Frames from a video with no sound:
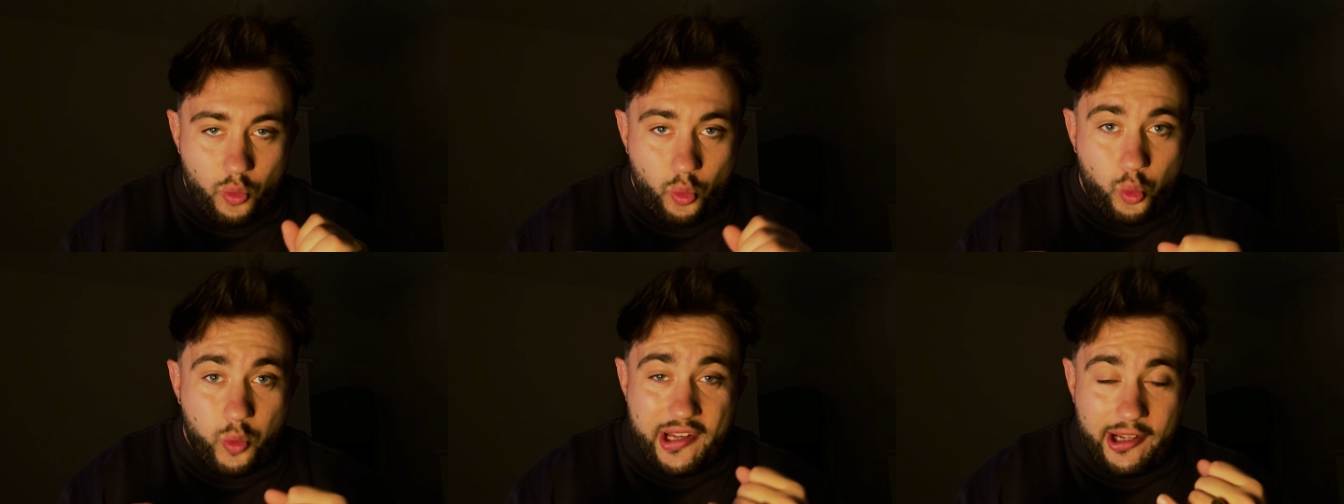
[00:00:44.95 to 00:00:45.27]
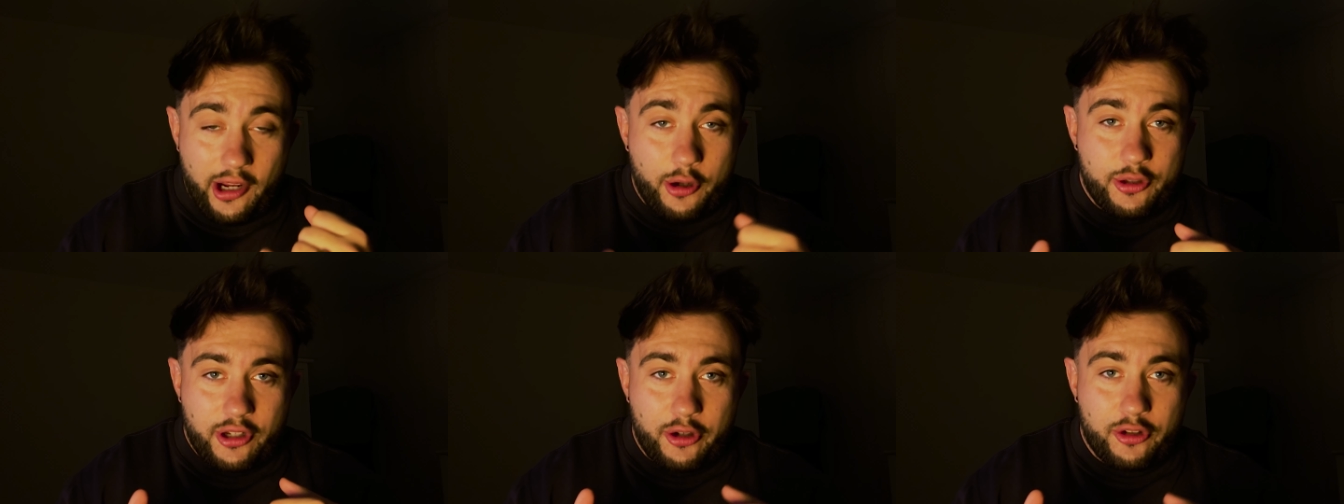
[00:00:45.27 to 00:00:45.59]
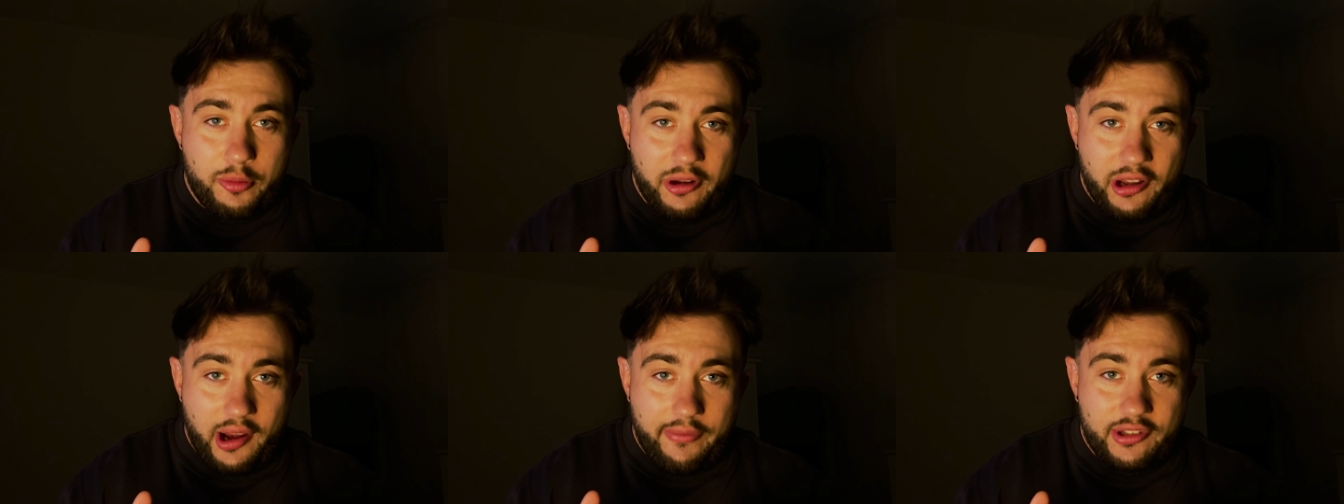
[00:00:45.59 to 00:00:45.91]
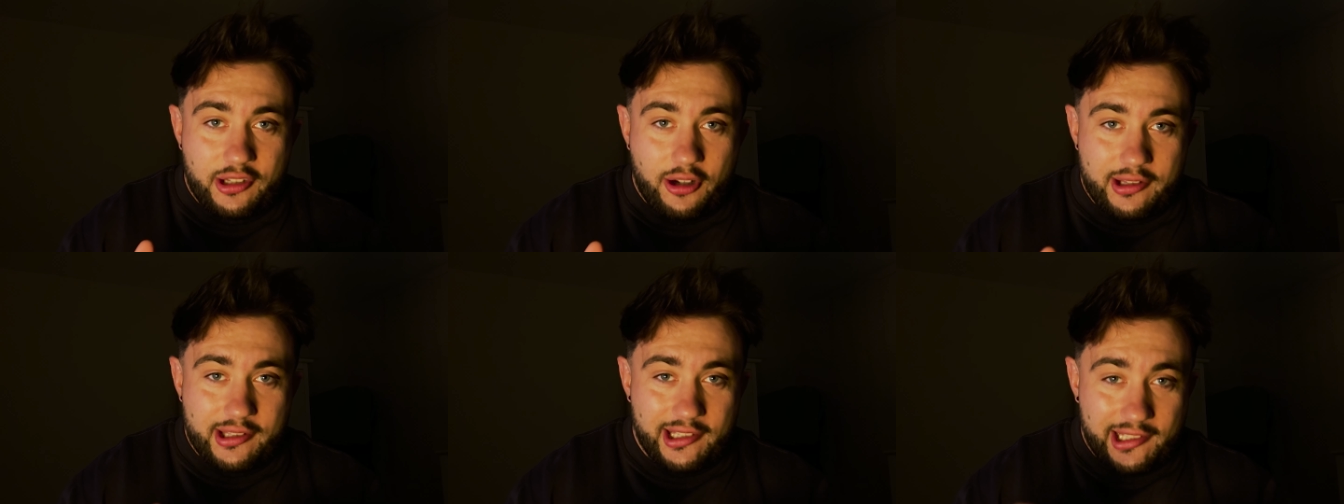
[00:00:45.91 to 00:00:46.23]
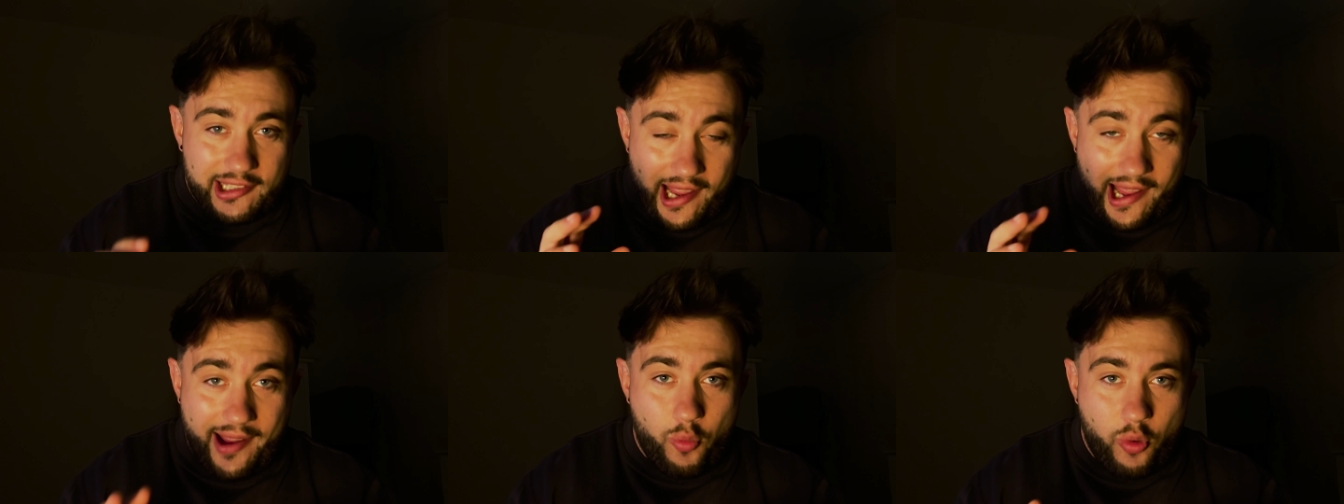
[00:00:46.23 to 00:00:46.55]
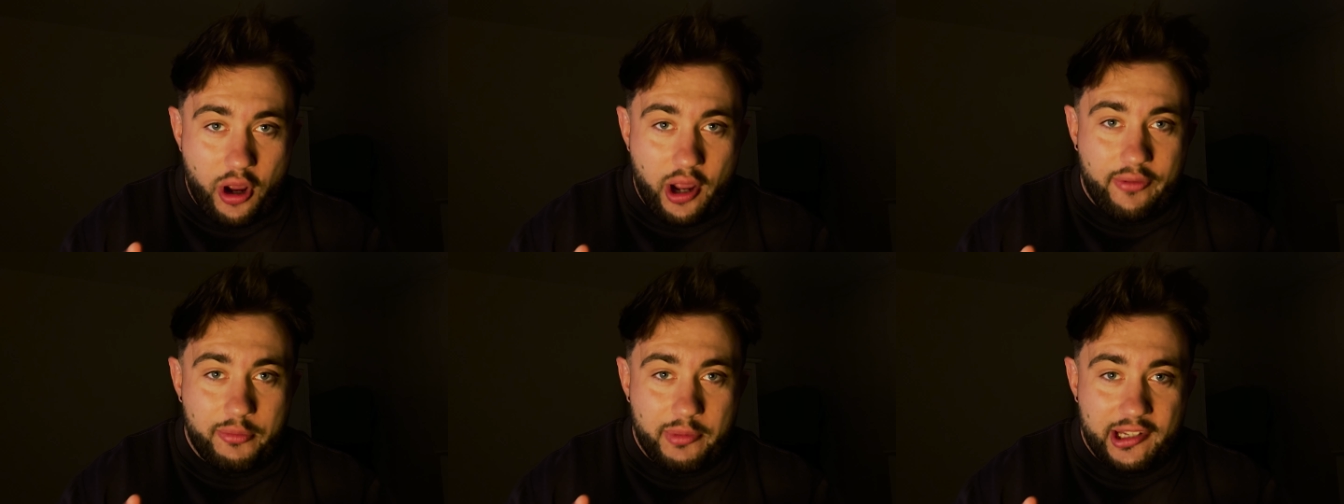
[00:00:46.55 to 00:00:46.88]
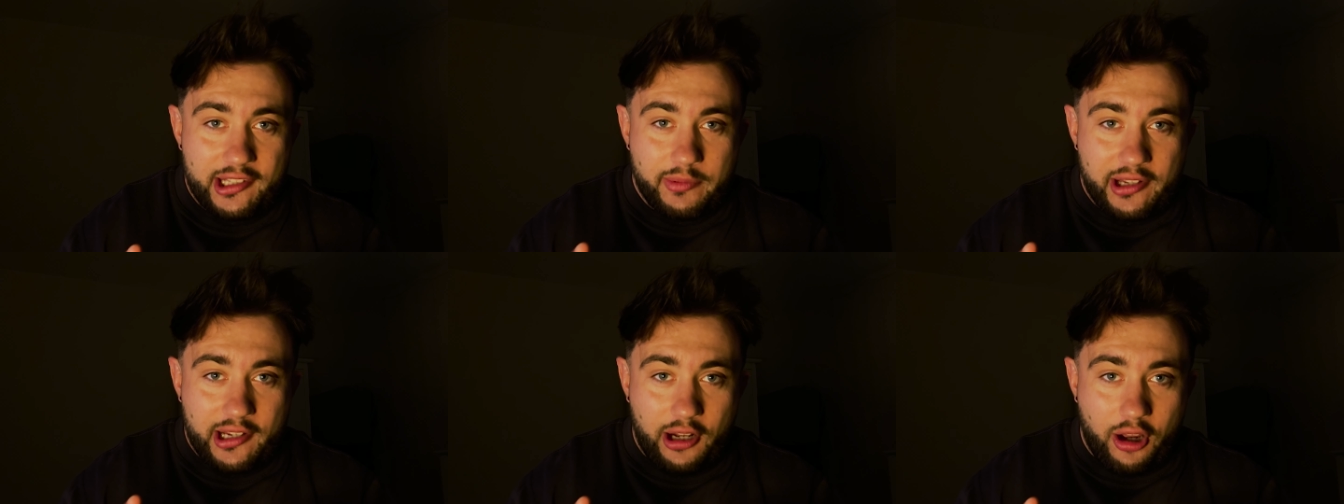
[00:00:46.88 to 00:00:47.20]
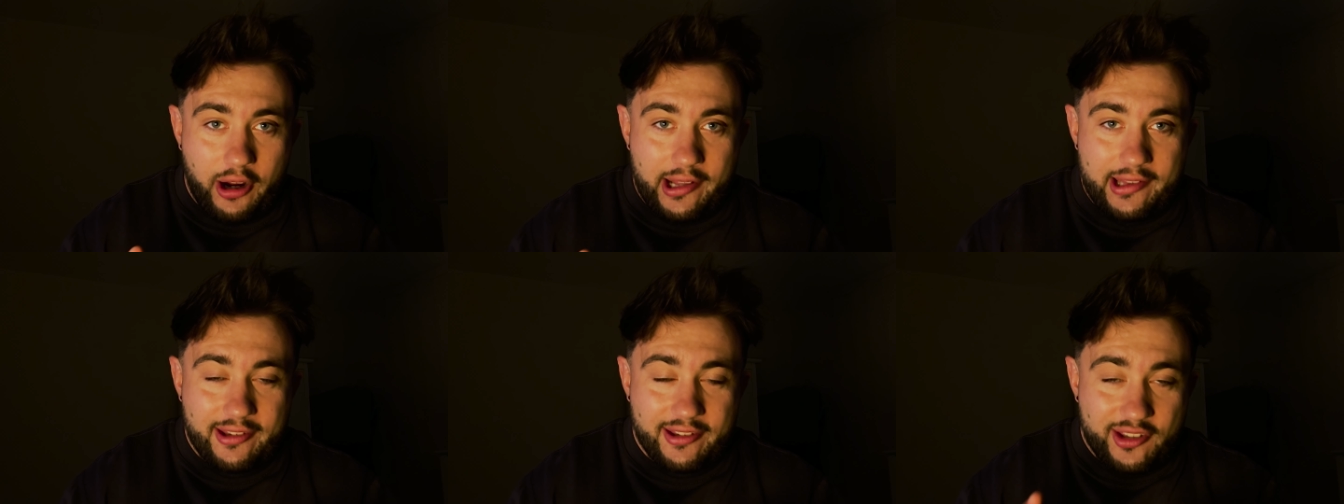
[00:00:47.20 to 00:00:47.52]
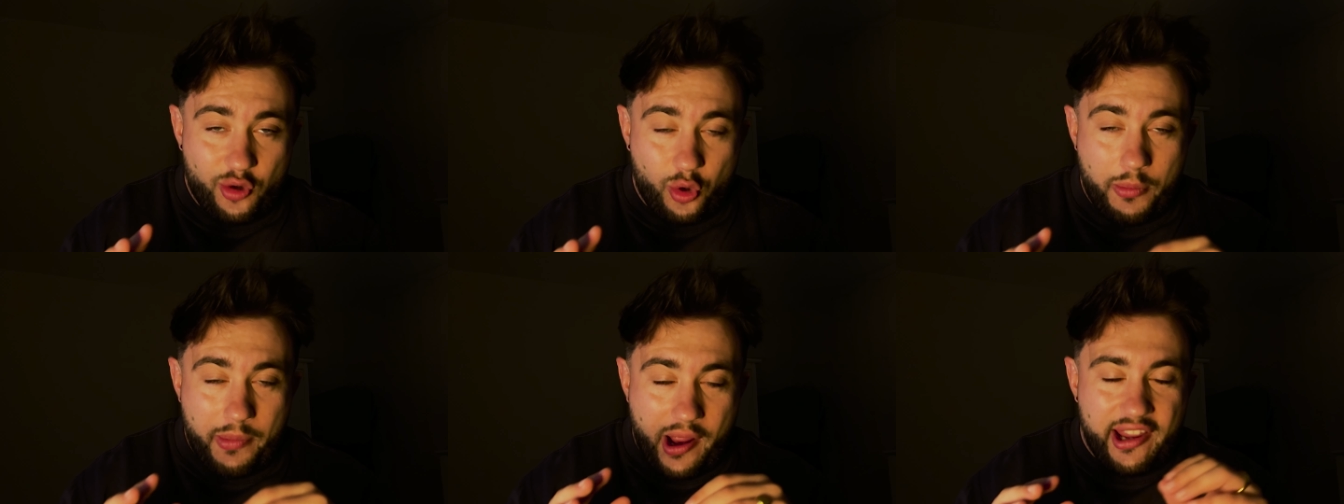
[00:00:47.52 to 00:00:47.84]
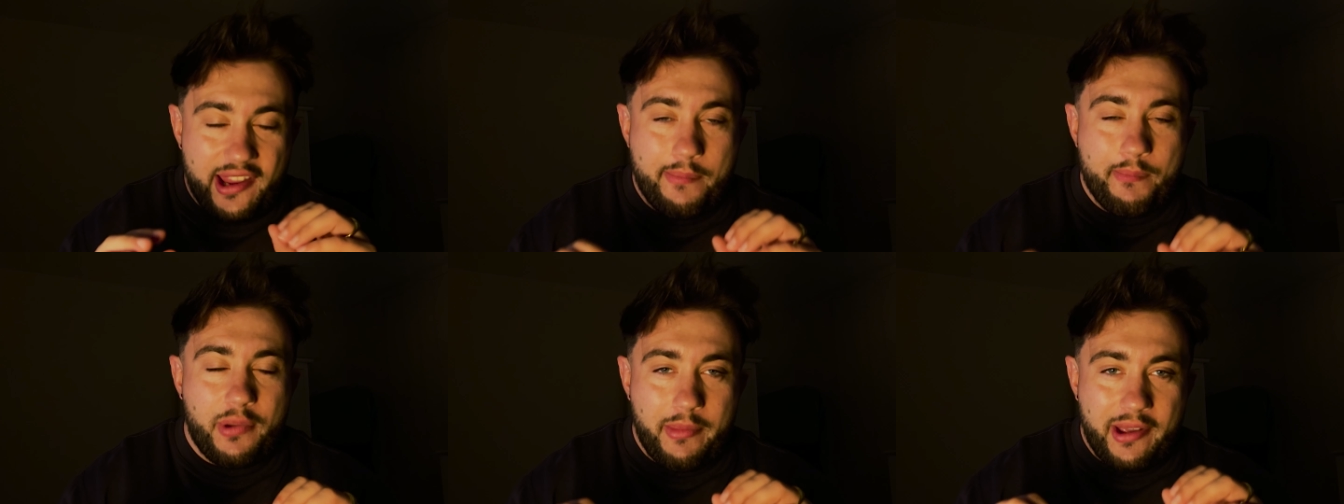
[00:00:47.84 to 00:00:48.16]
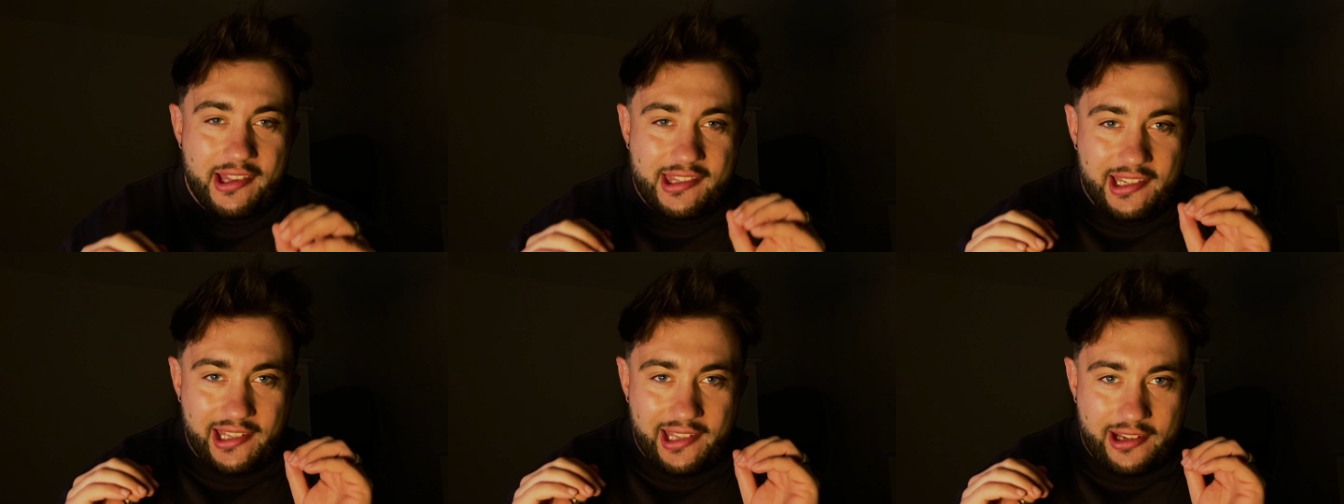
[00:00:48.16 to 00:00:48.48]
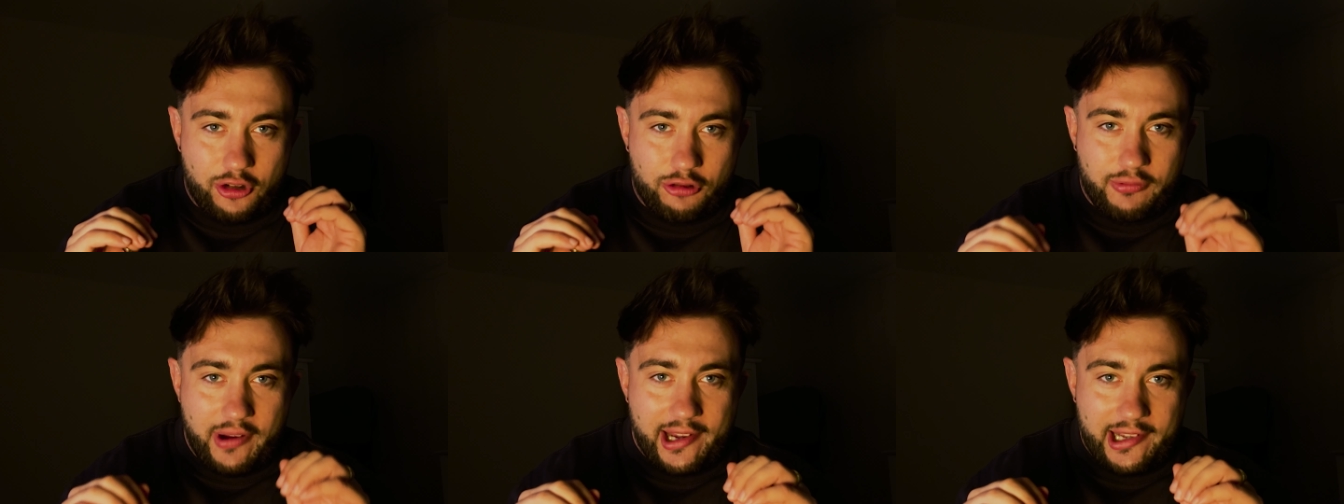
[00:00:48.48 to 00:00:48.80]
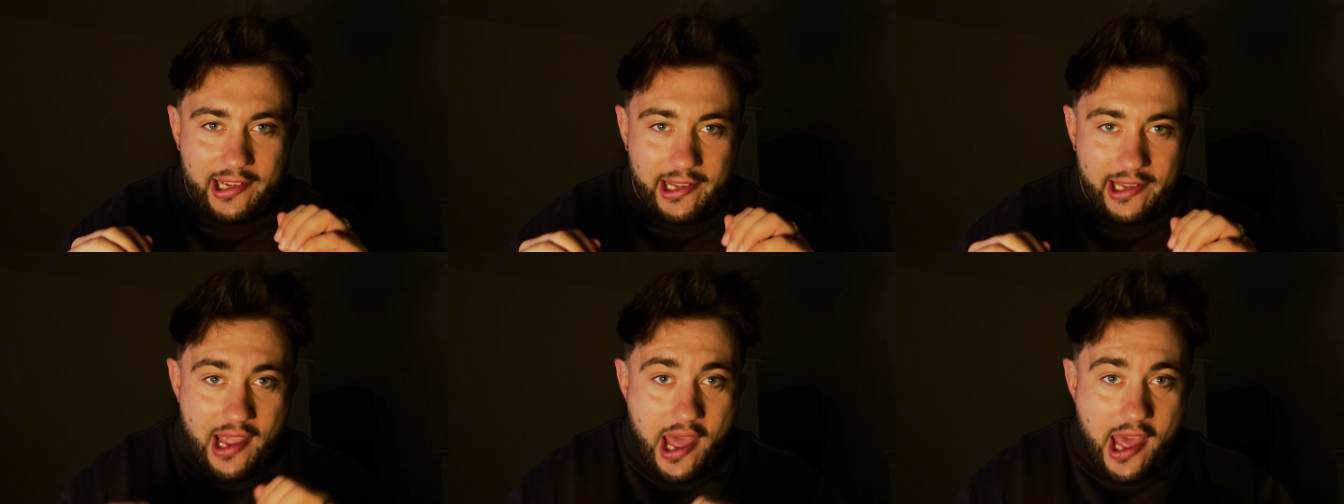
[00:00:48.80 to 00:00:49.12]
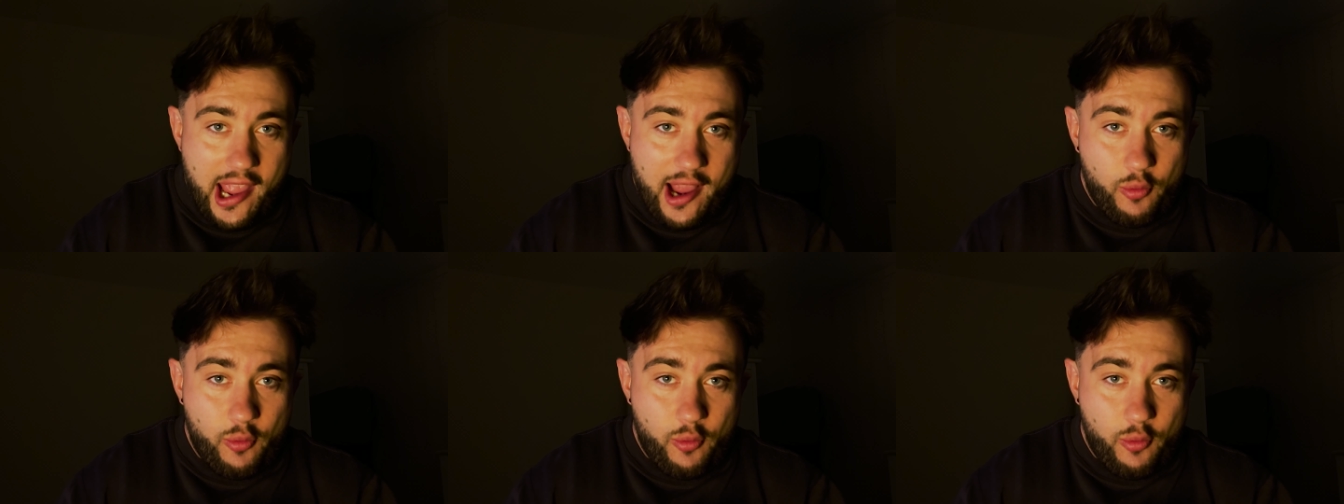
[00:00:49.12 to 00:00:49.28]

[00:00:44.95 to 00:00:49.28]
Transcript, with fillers: We know social media advertising can work for B2B clients. It's all about implementing it correctly.